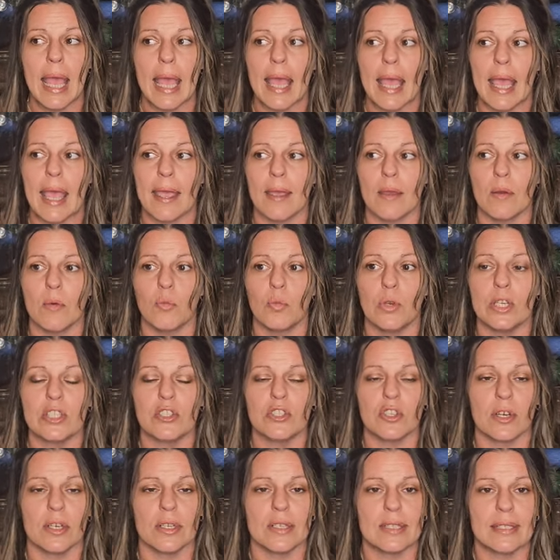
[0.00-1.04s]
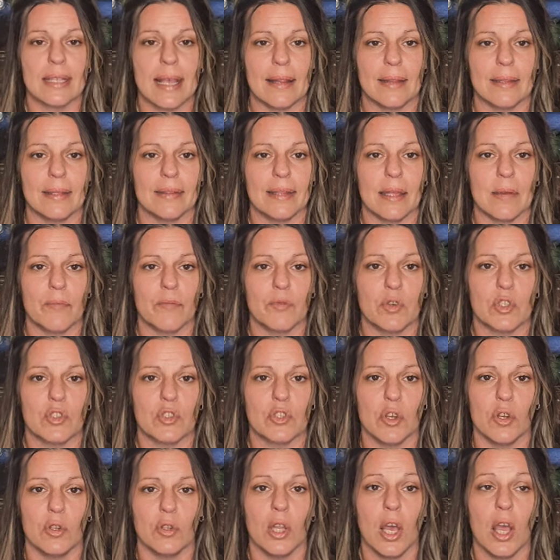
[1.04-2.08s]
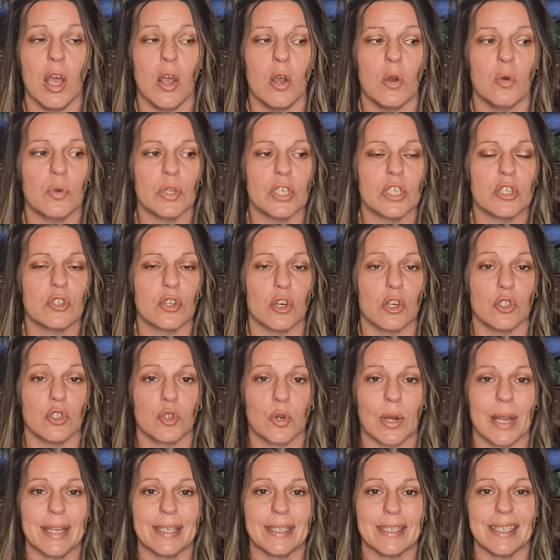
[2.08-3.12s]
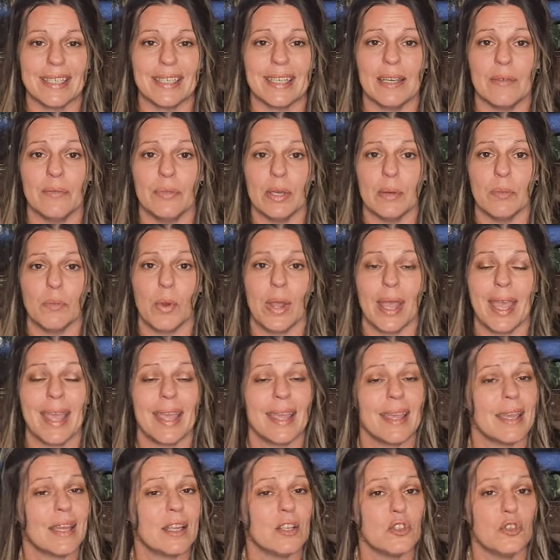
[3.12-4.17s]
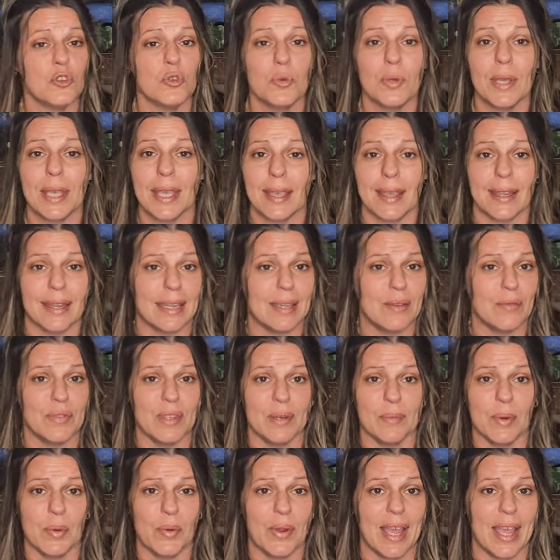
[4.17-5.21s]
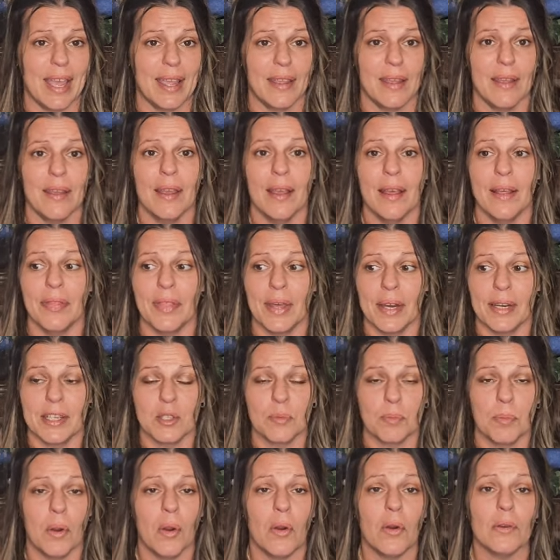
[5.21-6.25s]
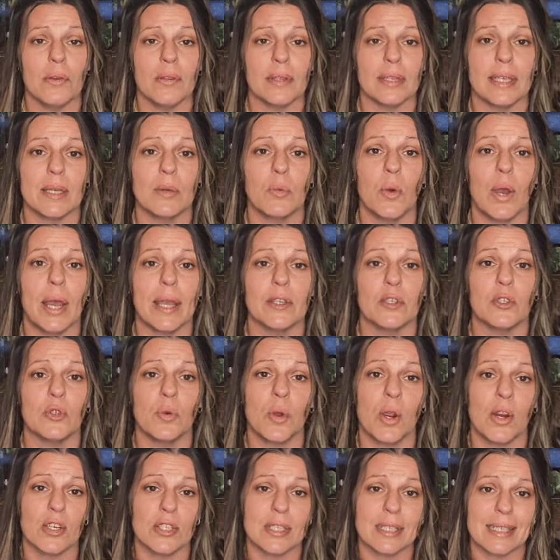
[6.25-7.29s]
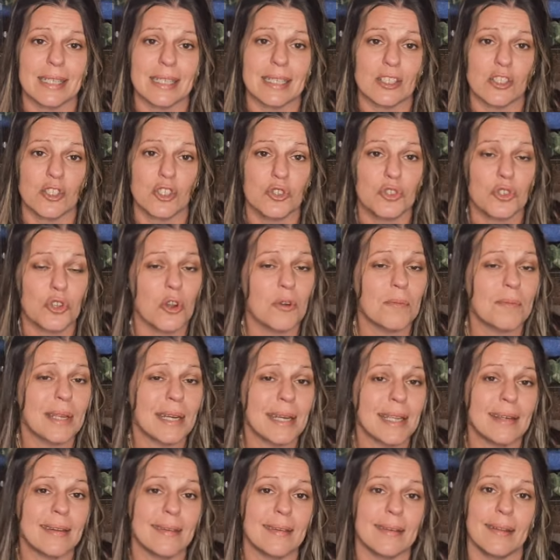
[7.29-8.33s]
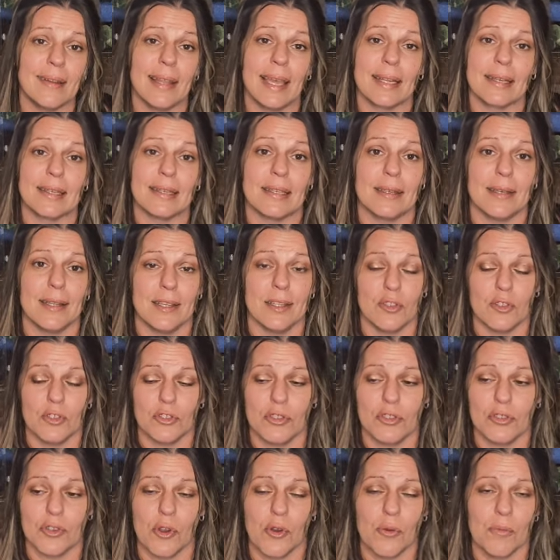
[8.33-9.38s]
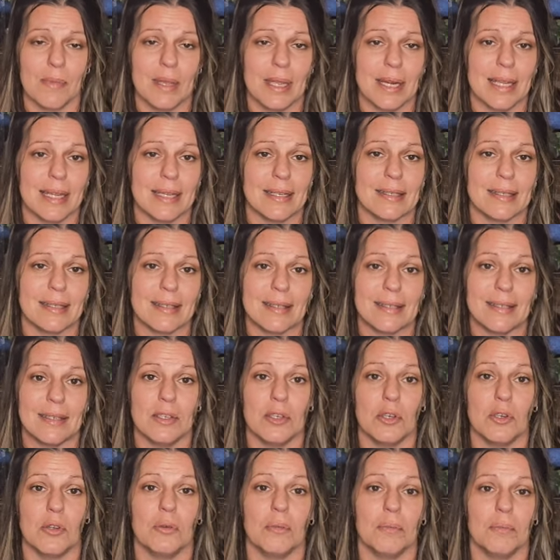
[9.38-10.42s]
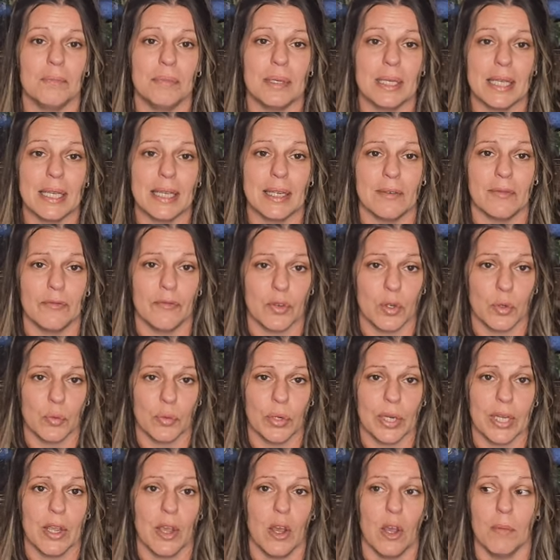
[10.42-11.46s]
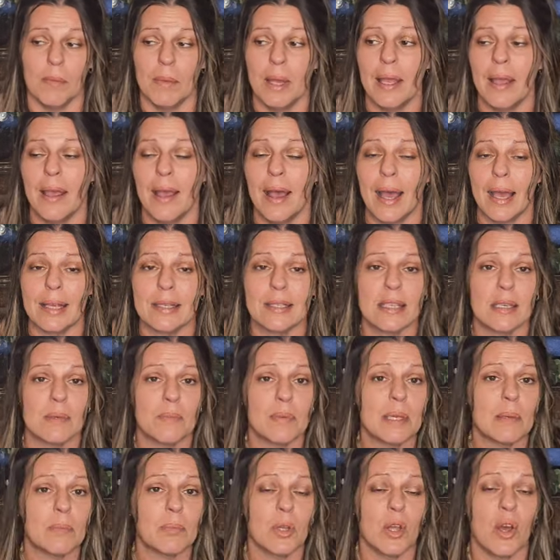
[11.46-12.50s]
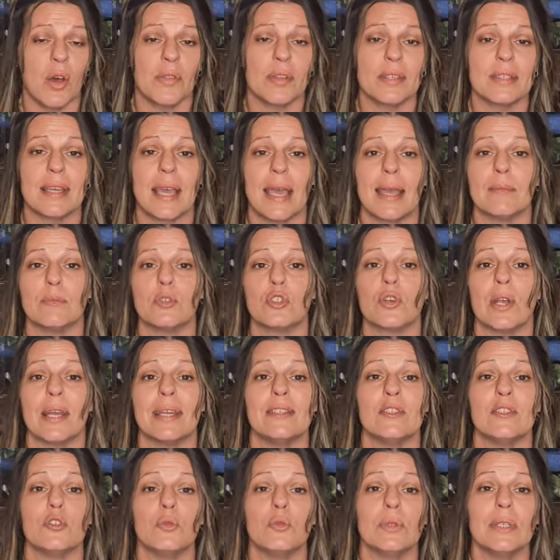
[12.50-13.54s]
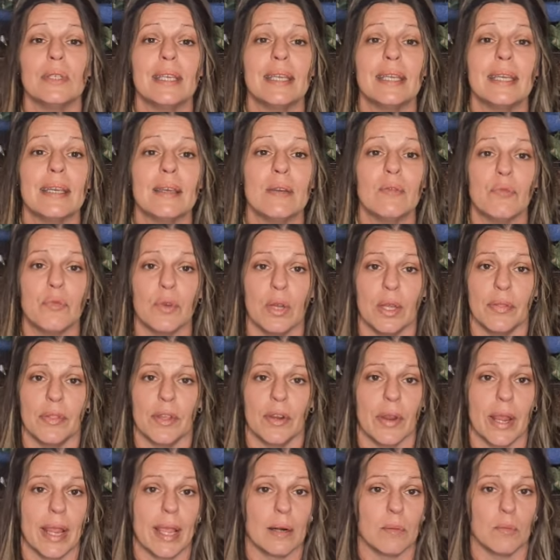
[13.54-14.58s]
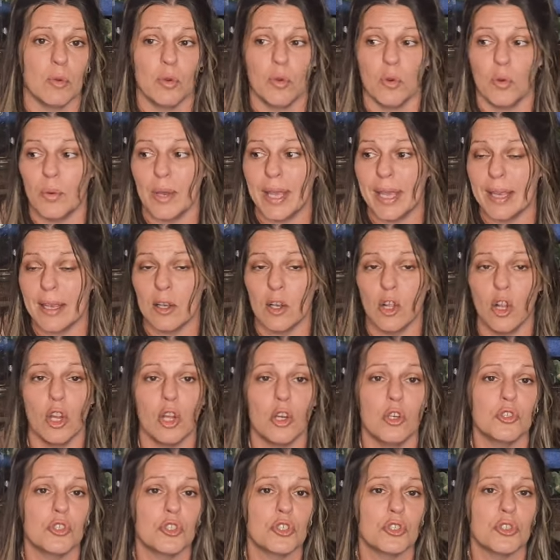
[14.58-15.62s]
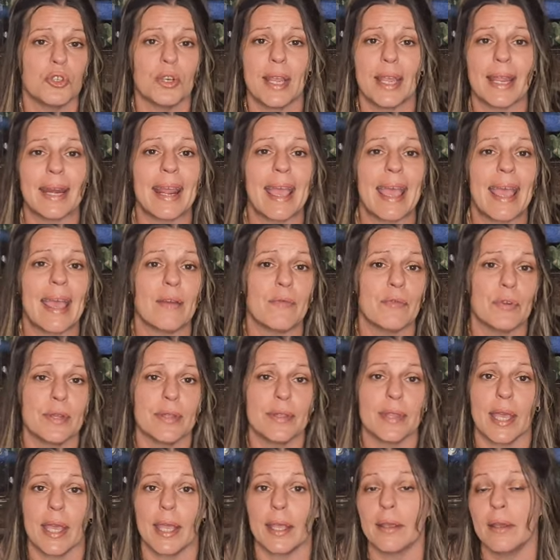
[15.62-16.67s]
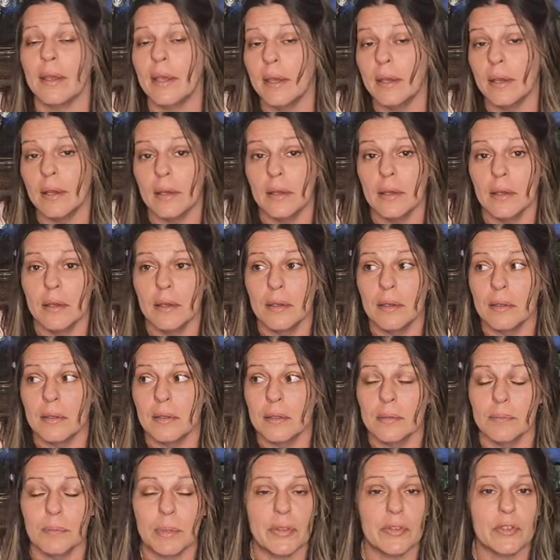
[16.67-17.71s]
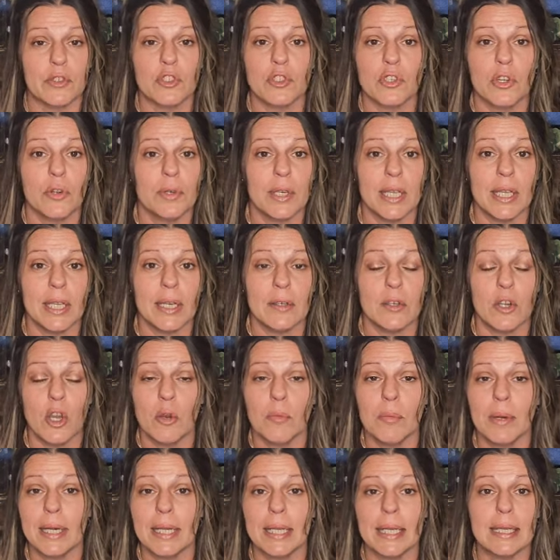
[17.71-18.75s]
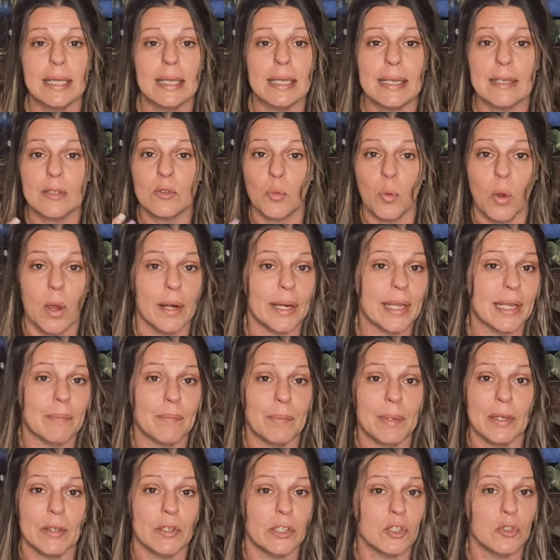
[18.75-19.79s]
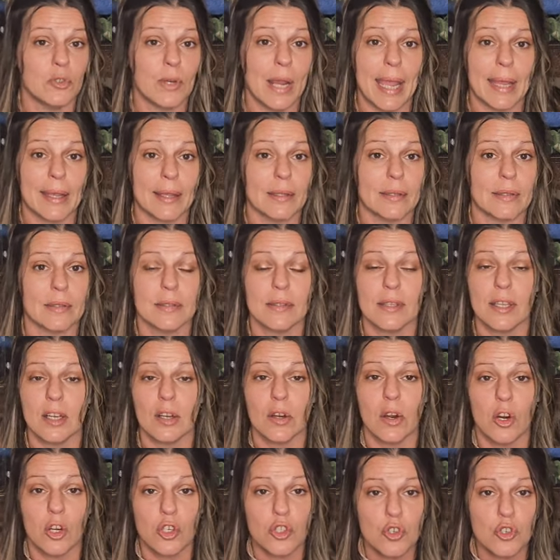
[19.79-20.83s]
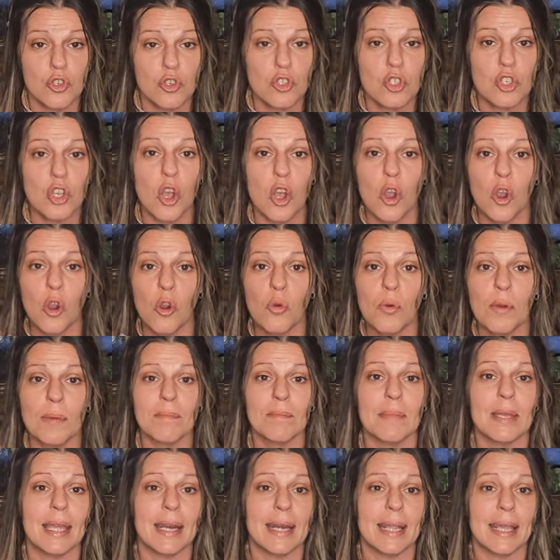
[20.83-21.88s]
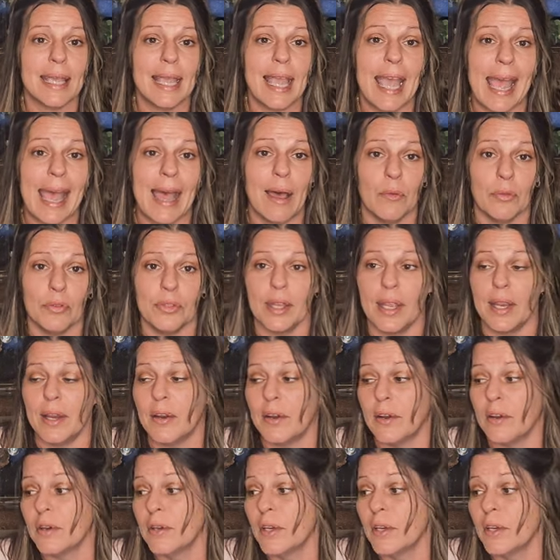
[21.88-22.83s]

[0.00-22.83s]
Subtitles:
And we start selling them for so low, we start trying to give them away, and you can't give them away. That is partly why you are seeing so many neglected and so many still being for rehome. I see people all the time trying to give their animal away, enclosure and everything. But there's no need. Nobody is wanting bearded dragons. There are so many out there.